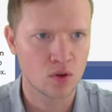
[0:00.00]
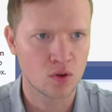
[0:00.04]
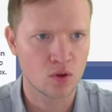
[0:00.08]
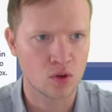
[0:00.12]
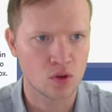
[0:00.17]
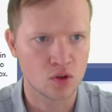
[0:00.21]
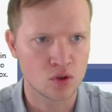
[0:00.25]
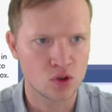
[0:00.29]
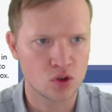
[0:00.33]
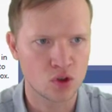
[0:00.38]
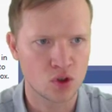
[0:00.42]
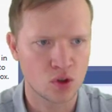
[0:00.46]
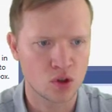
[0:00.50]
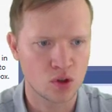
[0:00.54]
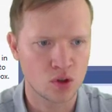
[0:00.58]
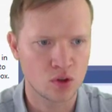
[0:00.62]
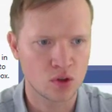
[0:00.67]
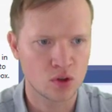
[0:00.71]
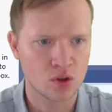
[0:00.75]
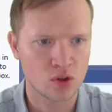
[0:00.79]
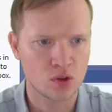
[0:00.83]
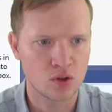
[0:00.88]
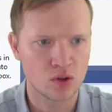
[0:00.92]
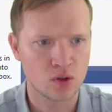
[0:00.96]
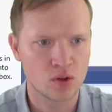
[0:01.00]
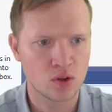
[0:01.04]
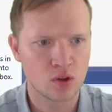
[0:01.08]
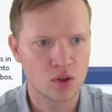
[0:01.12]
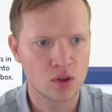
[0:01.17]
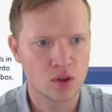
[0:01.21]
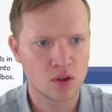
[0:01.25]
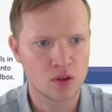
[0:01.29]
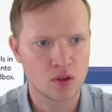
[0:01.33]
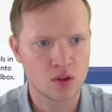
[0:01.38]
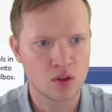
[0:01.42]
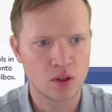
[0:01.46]
control
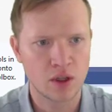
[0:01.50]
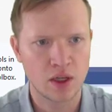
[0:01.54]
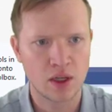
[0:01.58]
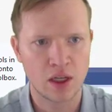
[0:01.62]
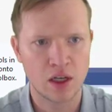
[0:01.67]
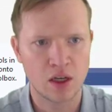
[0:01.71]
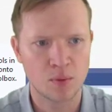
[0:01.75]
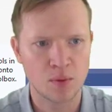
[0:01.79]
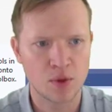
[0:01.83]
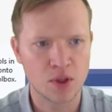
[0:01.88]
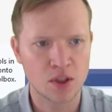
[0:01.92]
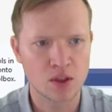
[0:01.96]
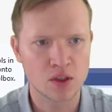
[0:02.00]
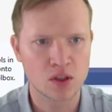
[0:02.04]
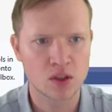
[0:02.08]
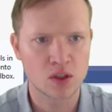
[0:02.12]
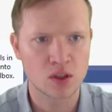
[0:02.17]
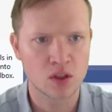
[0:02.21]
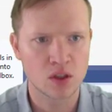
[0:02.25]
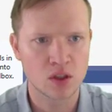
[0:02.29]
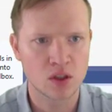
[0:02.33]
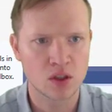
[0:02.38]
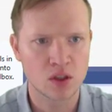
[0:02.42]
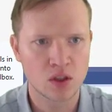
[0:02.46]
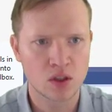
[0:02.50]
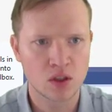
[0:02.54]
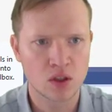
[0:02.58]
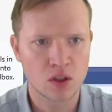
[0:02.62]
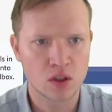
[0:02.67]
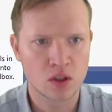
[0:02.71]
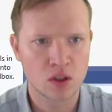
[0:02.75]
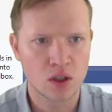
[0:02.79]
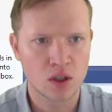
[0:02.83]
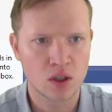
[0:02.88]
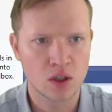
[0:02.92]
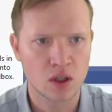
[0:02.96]
element
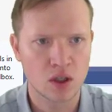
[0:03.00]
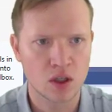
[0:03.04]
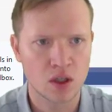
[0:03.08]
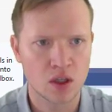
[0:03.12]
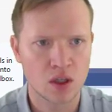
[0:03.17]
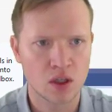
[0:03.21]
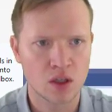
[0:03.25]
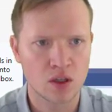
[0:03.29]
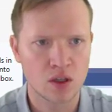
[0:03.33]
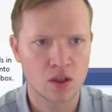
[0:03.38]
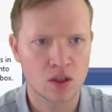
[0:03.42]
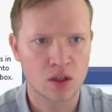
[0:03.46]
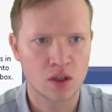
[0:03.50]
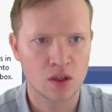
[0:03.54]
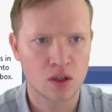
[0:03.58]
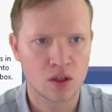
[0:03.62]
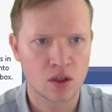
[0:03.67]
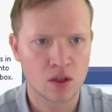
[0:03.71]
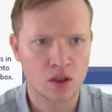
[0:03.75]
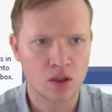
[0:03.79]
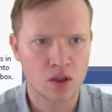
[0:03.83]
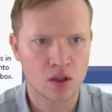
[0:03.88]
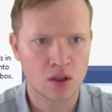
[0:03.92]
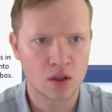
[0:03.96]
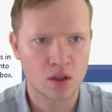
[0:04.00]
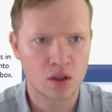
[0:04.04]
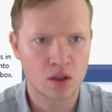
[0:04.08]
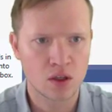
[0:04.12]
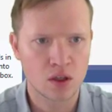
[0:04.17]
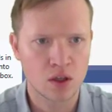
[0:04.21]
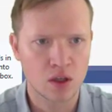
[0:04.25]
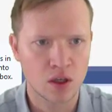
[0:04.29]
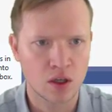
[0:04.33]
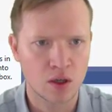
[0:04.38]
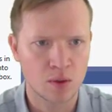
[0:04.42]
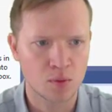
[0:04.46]
and
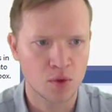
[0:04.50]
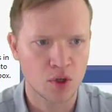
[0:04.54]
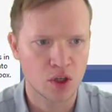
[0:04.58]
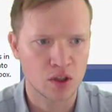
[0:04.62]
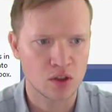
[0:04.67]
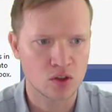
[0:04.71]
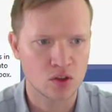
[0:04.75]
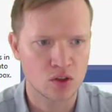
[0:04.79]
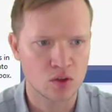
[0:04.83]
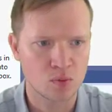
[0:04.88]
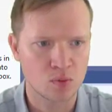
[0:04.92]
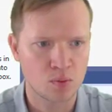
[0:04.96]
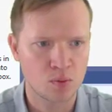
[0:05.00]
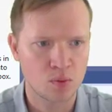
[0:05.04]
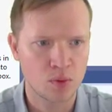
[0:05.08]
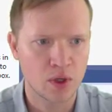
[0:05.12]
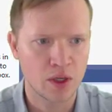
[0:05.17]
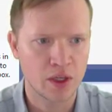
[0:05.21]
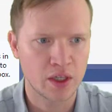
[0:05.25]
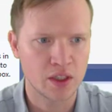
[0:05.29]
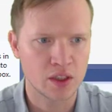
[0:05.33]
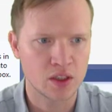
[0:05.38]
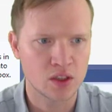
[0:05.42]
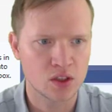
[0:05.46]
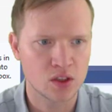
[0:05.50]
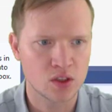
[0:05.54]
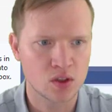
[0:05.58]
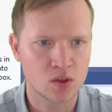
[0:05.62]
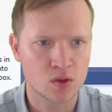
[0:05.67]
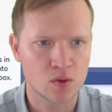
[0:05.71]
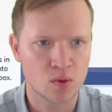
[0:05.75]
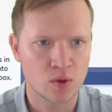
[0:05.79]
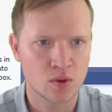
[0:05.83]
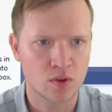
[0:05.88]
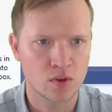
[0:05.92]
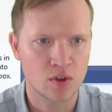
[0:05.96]
I'm going to place
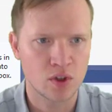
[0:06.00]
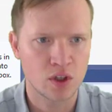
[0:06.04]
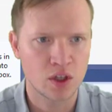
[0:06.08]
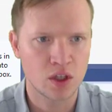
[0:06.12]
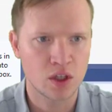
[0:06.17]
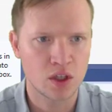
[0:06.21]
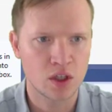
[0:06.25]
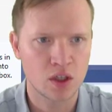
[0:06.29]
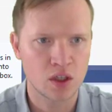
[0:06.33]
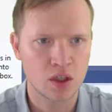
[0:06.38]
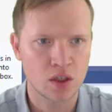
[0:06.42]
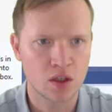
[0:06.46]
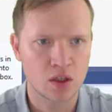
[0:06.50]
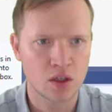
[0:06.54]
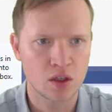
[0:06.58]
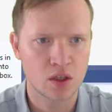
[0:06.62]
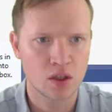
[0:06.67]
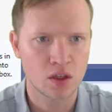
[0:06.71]
one there.